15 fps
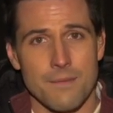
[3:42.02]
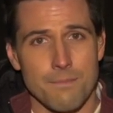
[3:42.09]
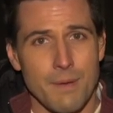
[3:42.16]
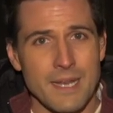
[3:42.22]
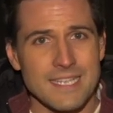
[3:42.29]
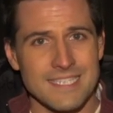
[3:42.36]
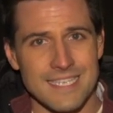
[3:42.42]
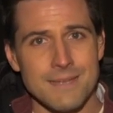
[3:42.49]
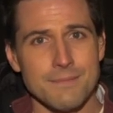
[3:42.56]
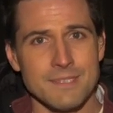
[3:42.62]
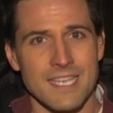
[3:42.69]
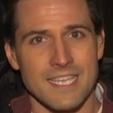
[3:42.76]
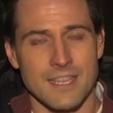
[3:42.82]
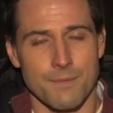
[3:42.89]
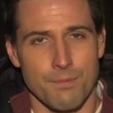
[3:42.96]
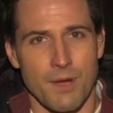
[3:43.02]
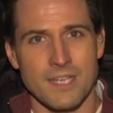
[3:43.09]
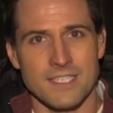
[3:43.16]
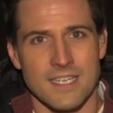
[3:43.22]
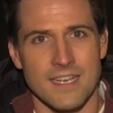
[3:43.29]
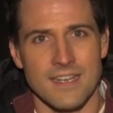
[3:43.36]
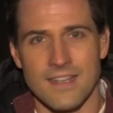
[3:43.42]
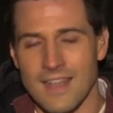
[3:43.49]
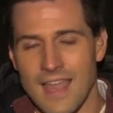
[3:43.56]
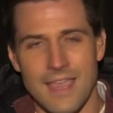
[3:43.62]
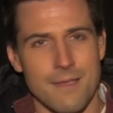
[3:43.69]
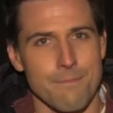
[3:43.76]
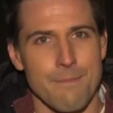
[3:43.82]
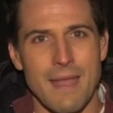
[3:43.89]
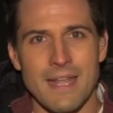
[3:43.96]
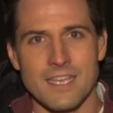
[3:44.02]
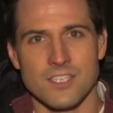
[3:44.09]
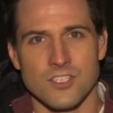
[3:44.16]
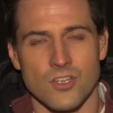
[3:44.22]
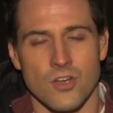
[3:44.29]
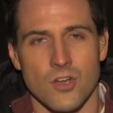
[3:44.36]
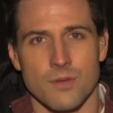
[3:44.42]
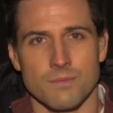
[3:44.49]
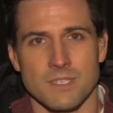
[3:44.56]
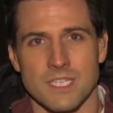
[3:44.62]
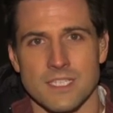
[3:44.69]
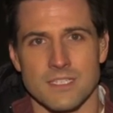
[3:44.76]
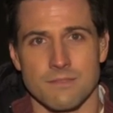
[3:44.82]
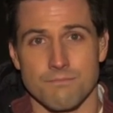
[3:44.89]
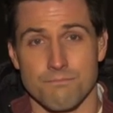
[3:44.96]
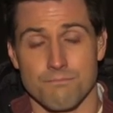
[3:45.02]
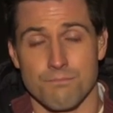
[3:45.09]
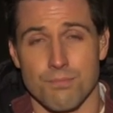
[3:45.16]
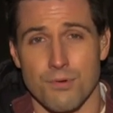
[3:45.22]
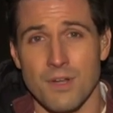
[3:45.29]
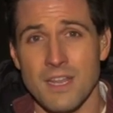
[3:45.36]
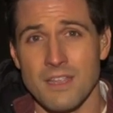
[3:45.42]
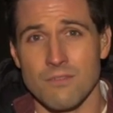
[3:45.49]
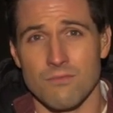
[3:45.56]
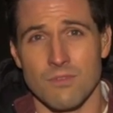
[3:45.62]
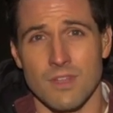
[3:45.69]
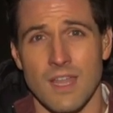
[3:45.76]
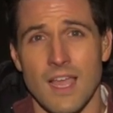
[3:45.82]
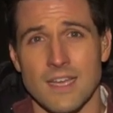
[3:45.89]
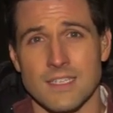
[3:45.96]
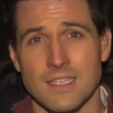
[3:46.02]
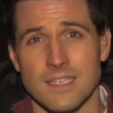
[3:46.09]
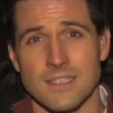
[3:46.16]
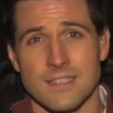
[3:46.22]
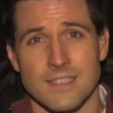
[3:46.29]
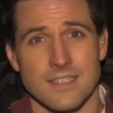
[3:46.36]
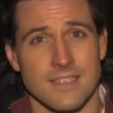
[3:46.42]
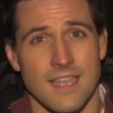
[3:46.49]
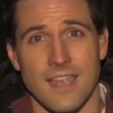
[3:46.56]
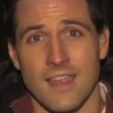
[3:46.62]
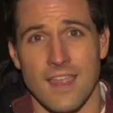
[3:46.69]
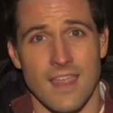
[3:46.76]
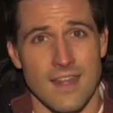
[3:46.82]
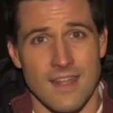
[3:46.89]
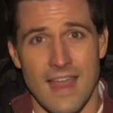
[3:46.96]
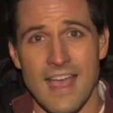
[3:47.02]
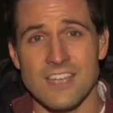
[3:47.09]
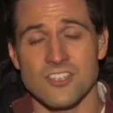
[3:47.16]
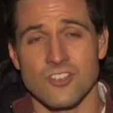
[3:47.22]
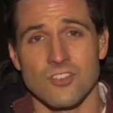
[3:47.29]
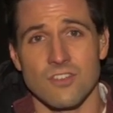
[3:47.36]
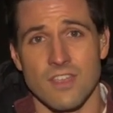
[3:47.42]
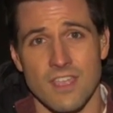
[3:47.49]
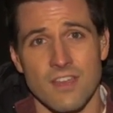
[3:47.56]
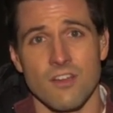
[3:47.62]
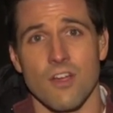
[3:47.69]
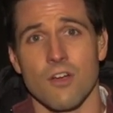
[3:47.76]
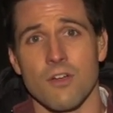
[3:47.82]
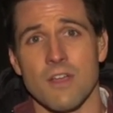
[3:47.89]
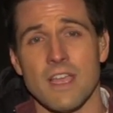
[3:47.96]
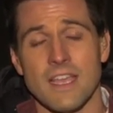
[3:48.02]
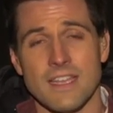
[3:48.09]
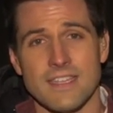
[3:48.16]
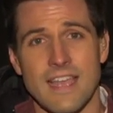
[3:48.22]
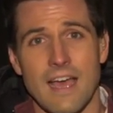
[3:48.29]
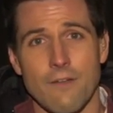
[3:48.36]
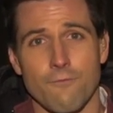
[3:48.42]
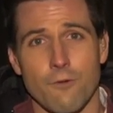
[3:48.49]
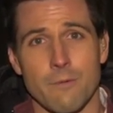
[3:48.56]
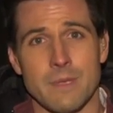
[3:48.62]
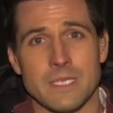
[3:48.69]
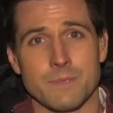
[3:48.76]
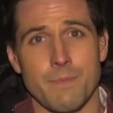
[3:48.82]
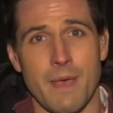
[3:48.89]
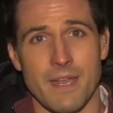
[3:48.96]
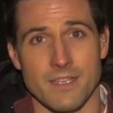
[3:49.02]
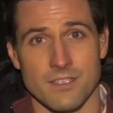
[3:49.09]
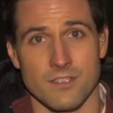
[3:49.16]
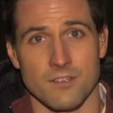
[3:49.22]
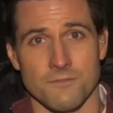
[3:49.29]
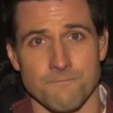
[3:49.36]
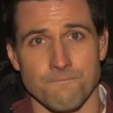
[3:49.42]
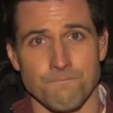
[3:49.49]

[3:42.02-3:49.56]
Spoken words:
But it seems like the president, like many Serbs, is pretty reluctant to take a national hero down from his pedestal.